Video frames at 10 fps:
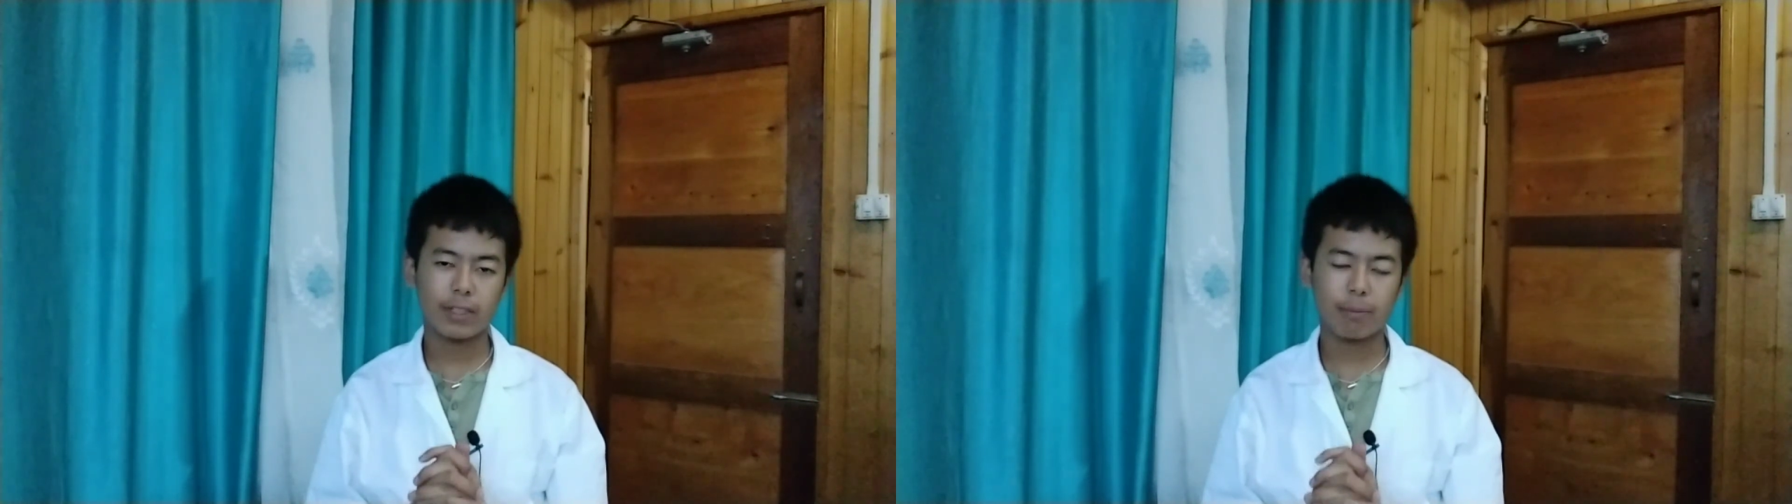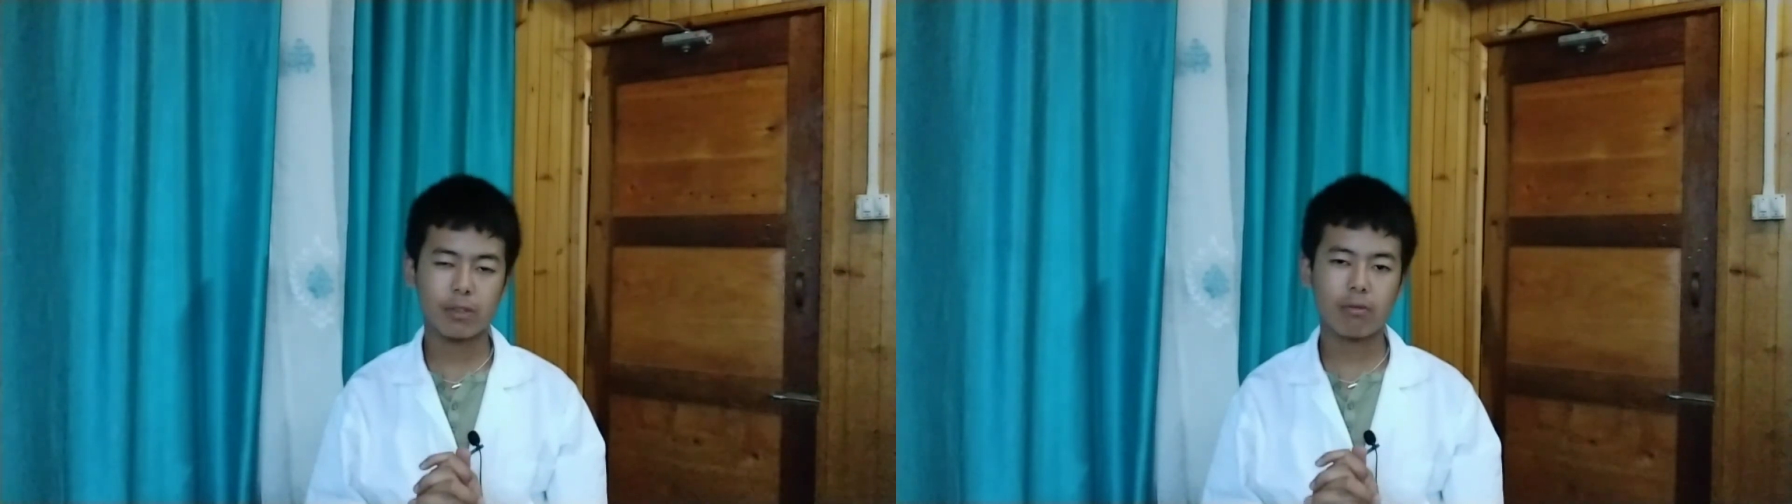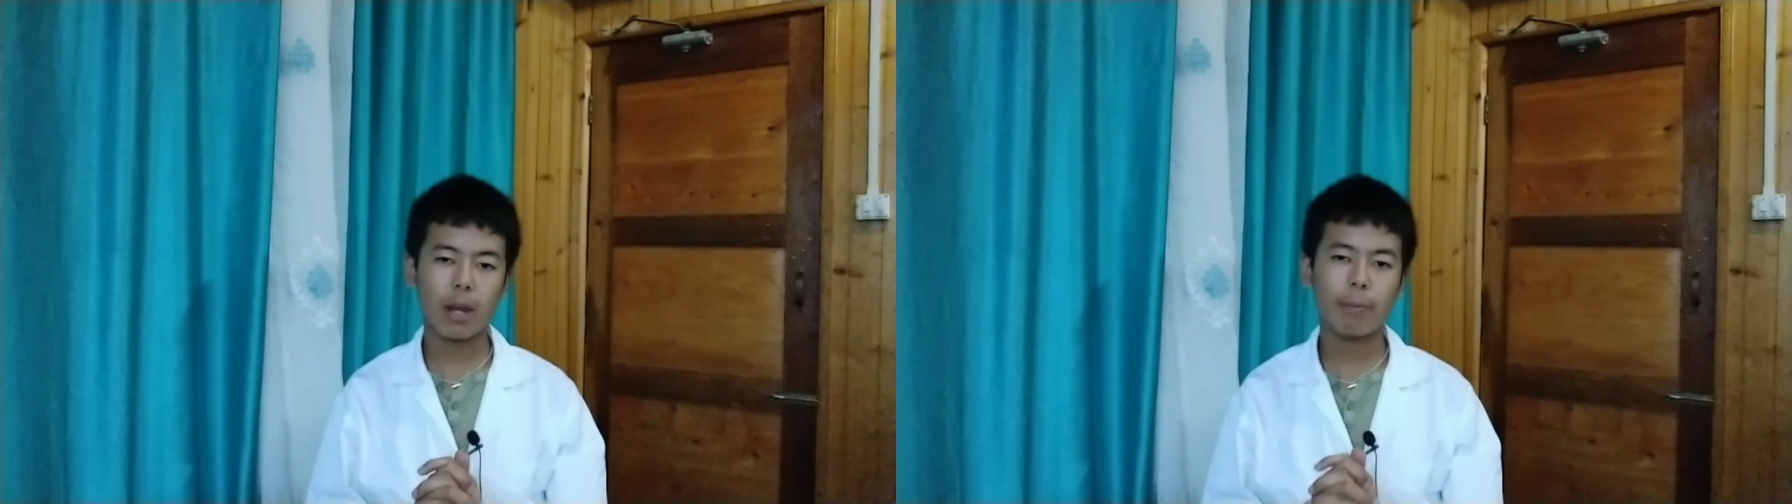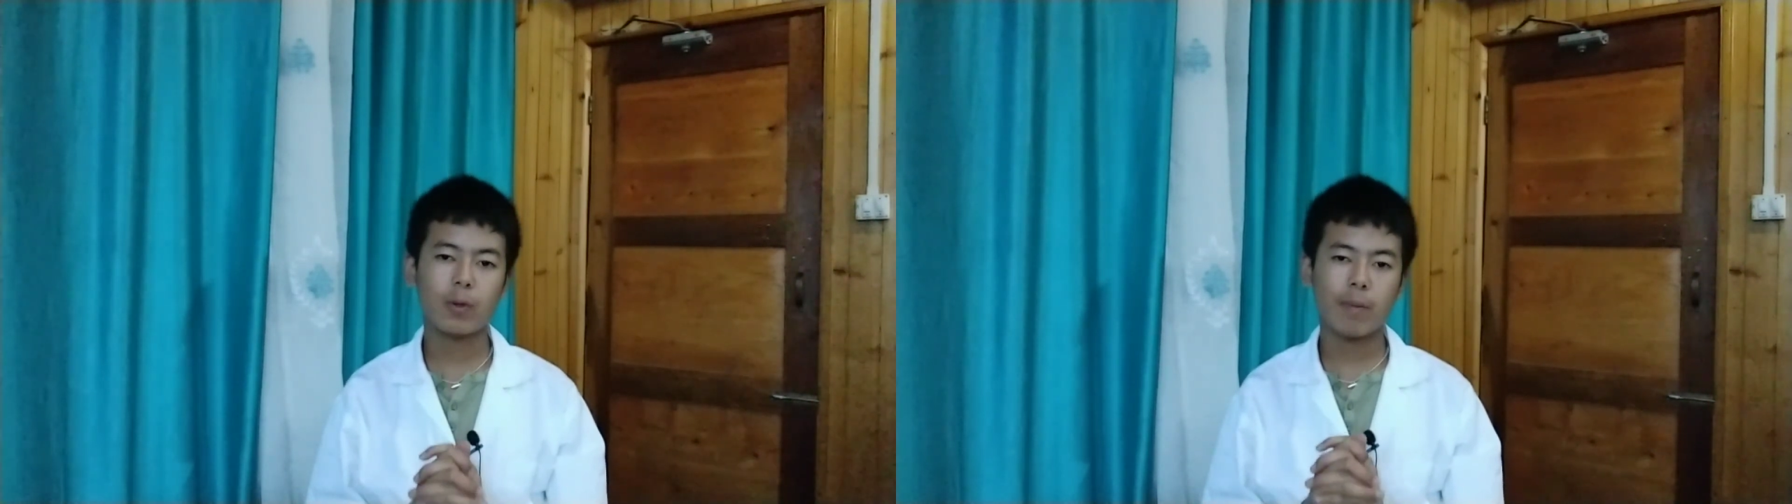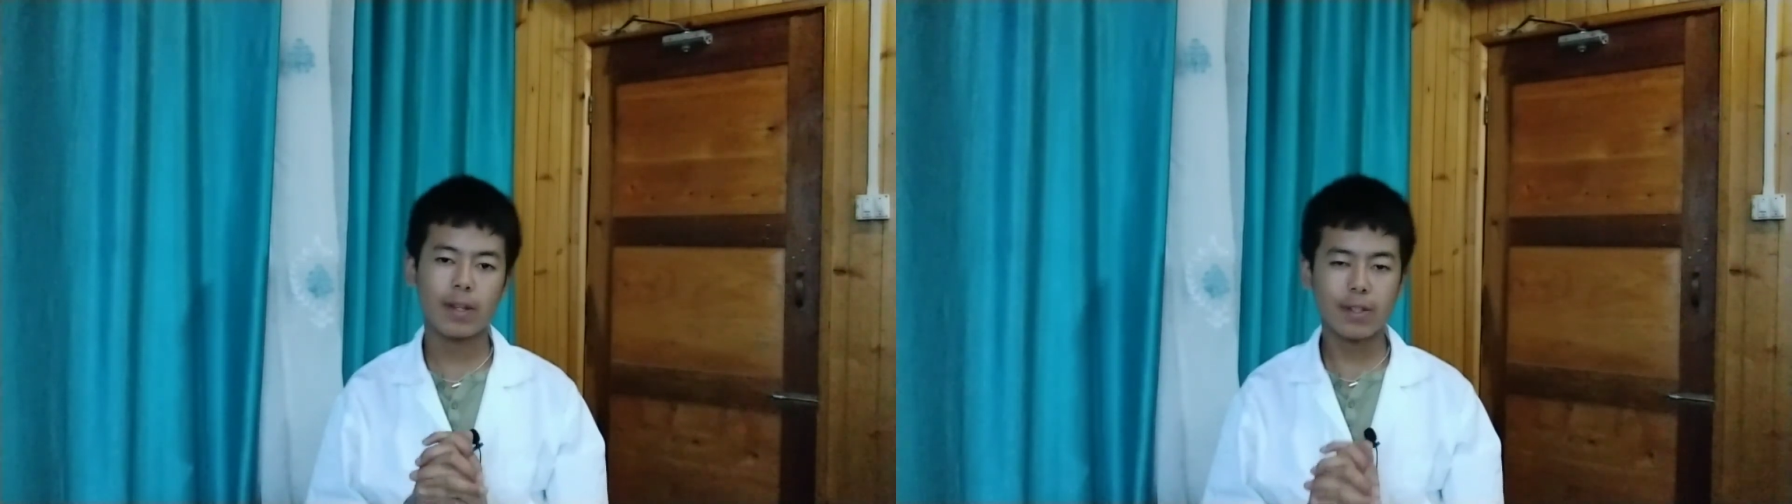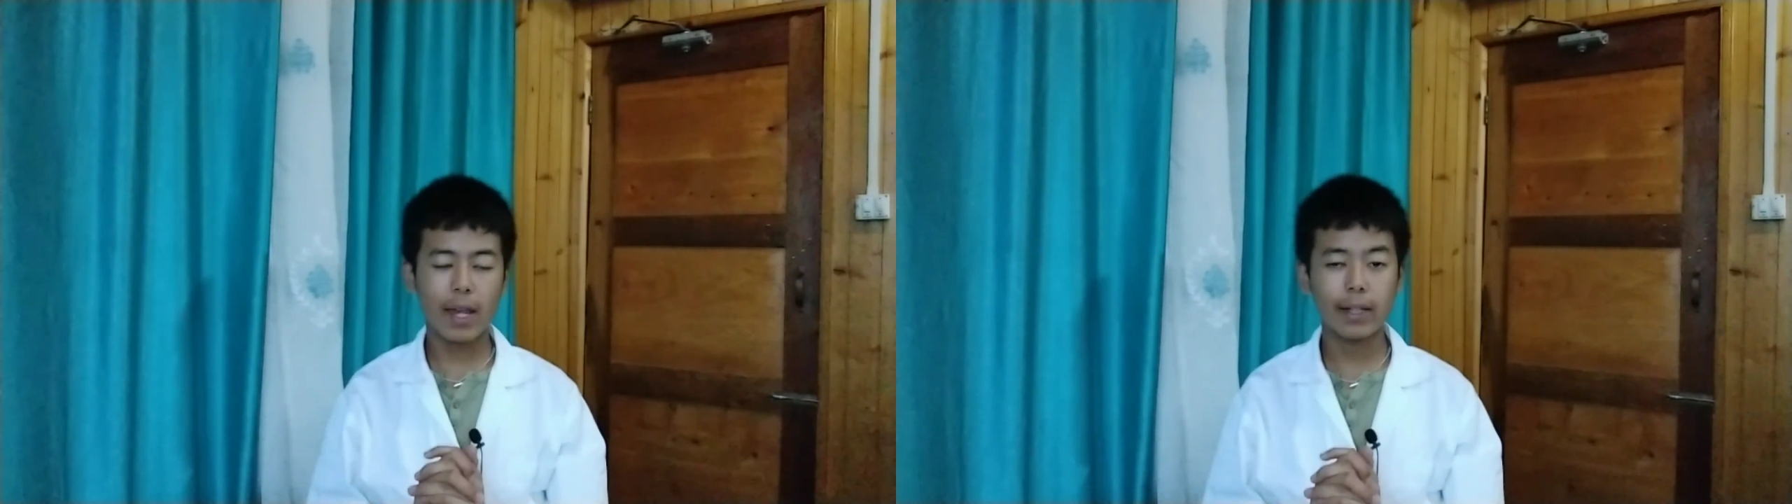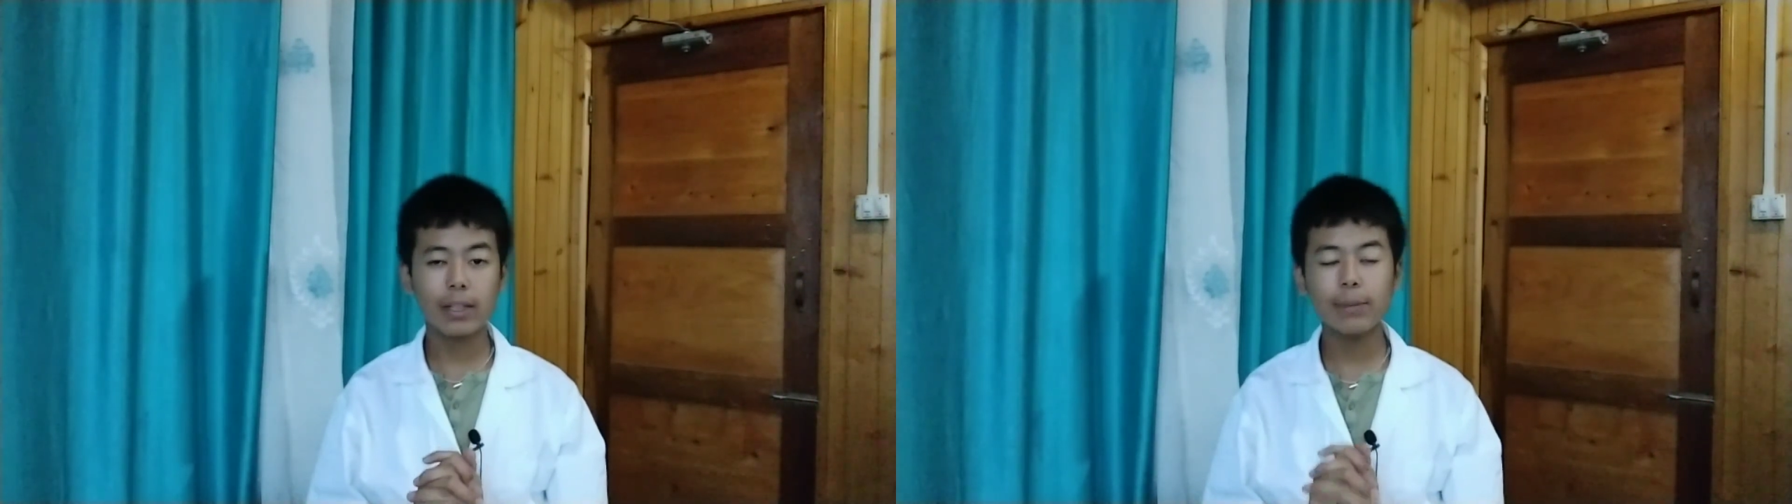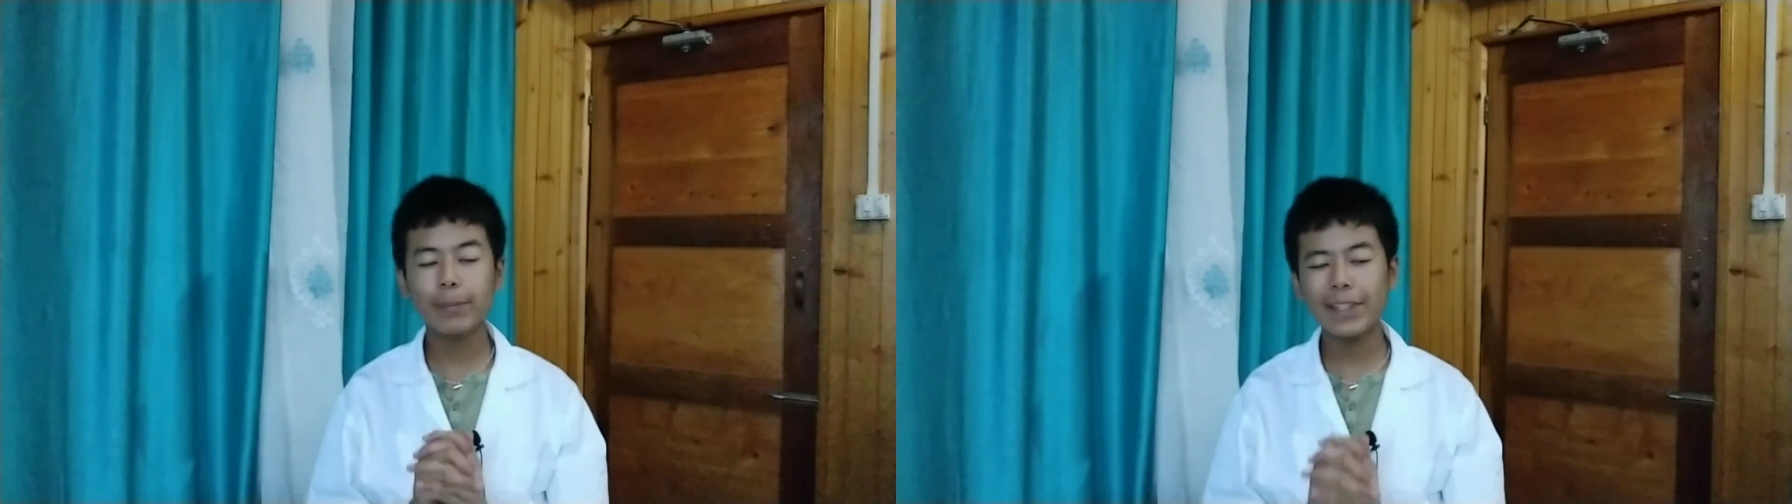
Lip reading: subscribed to my channel,